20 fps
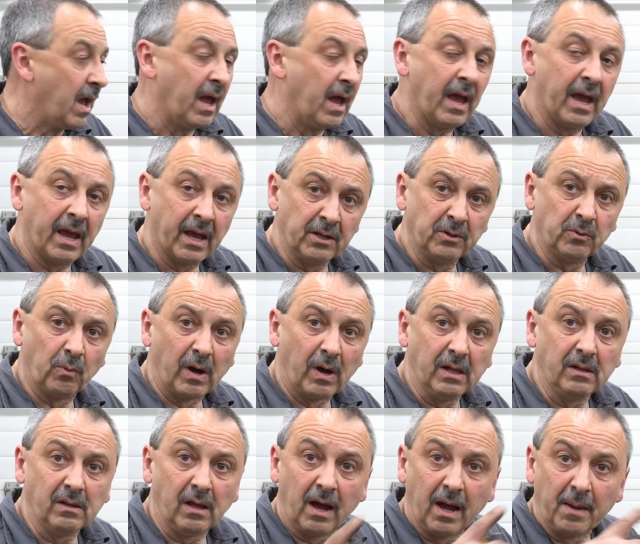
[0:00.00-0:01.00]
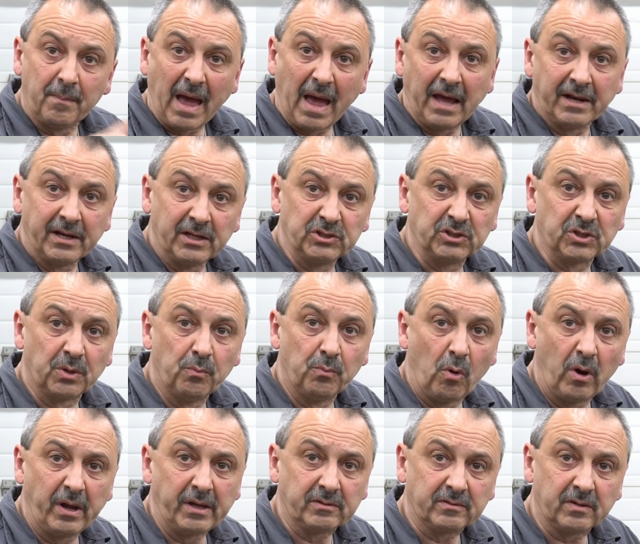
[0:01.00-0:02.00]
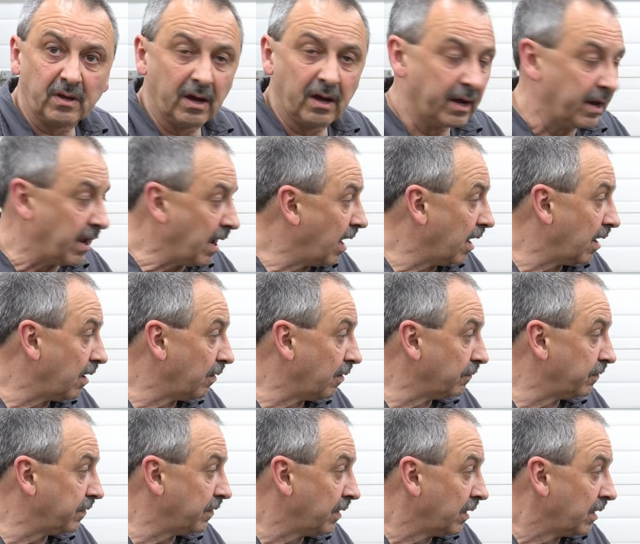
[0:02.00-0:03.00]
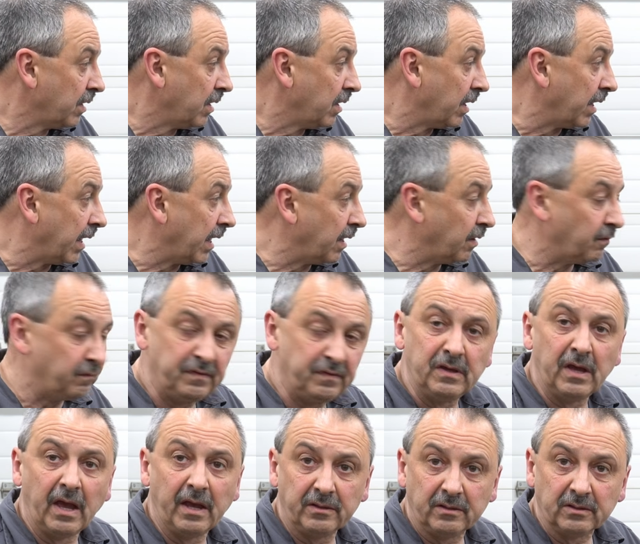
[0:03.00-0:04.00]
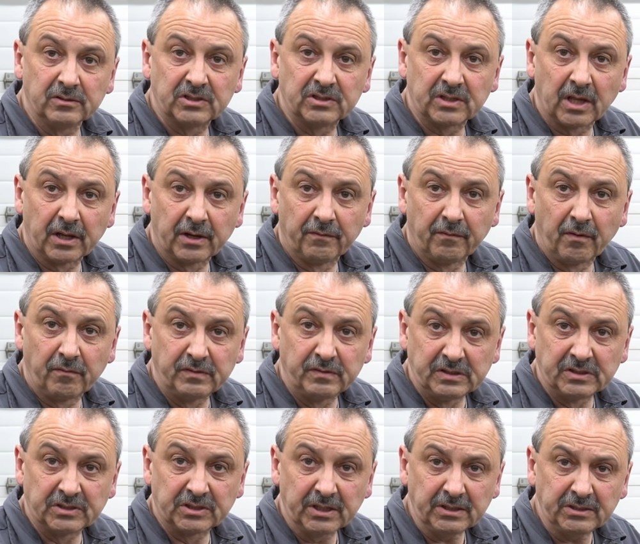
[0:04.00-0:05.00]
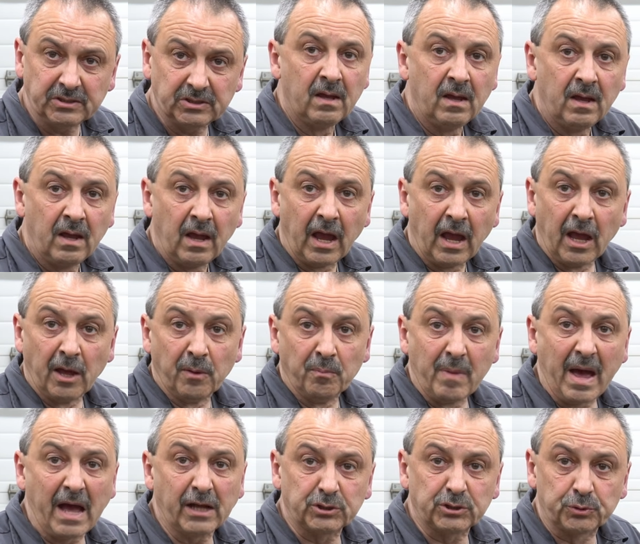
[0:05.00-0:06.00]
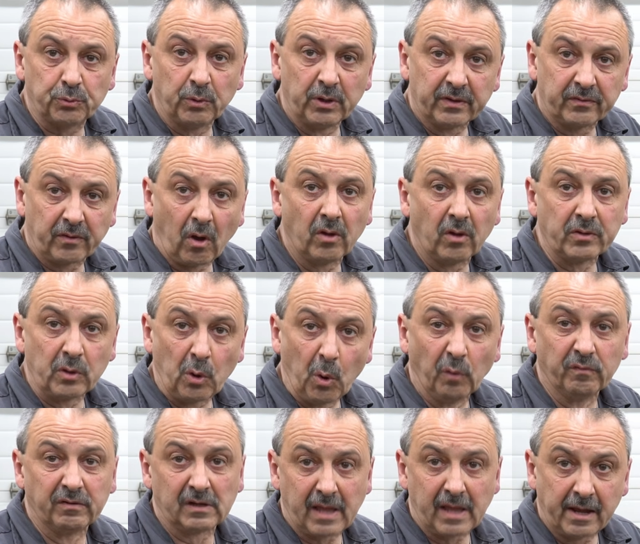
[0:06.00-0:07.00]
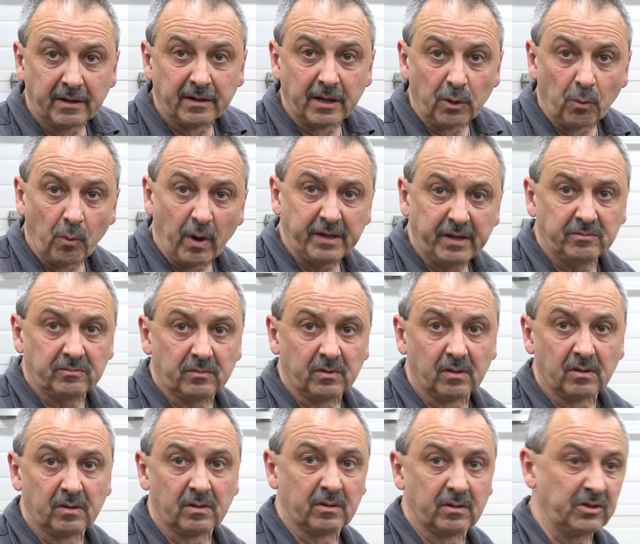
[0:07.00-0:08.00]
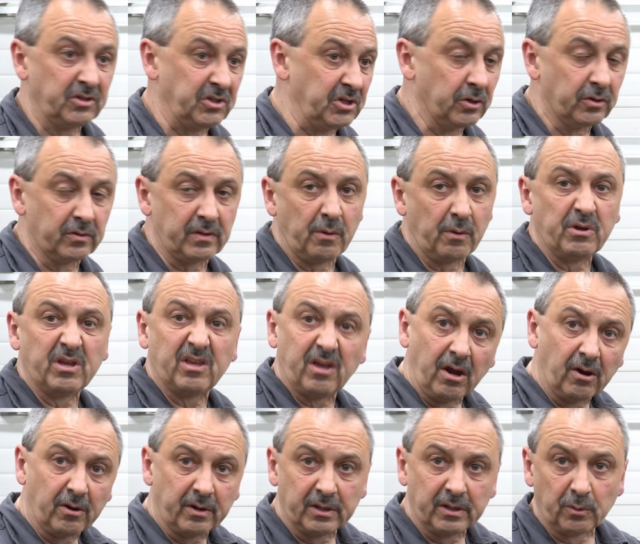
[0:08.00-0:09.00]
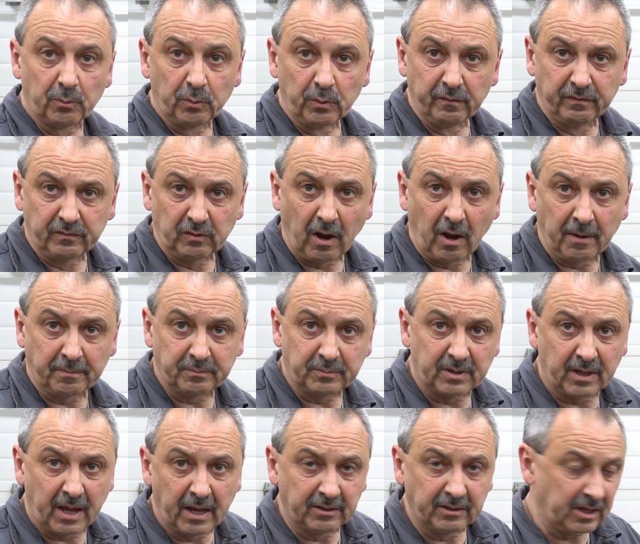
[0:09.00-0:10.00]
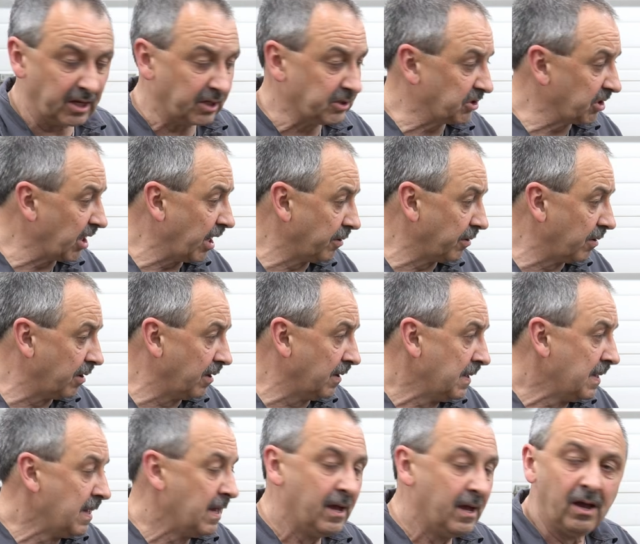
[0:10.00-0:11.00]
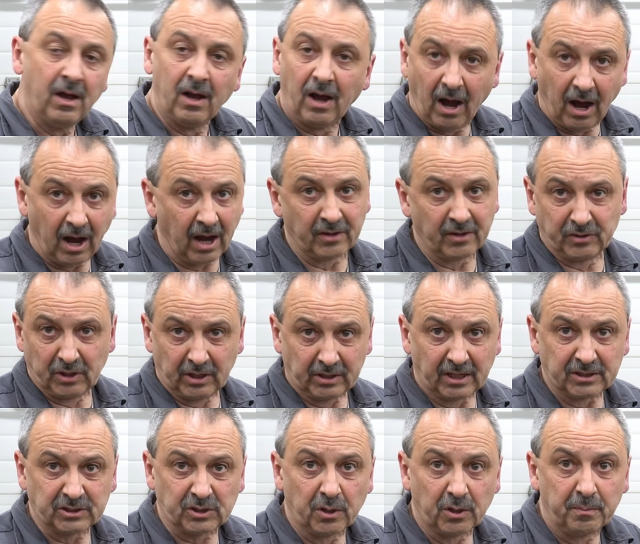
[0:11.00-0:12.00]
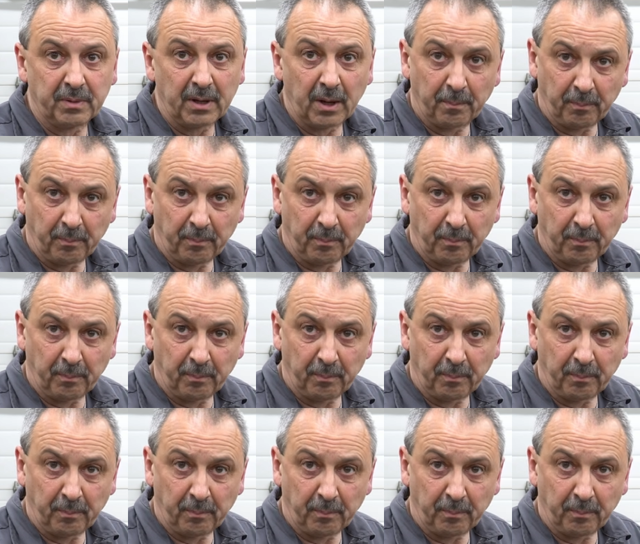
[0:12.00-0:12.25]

And well, I'm adding some weight. I have a V8 instead of a V6, and matched with all the overlanding weight, the gear that we carry, the rooftop tent, etc. I think that's going to be a